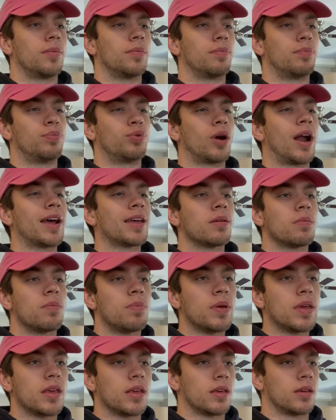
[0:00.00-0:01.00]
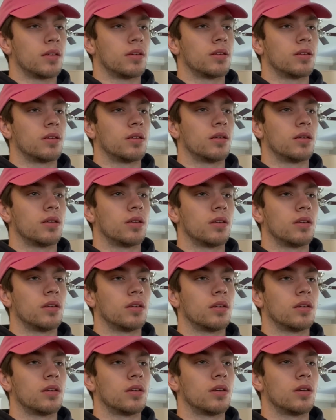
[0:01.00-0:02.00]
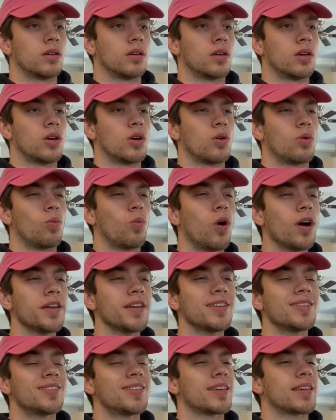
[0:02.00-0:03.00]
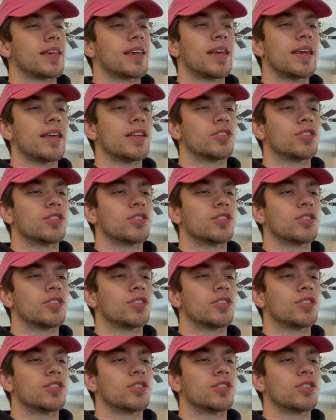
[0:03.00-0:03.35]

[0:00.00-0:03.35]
Brian B., what is the key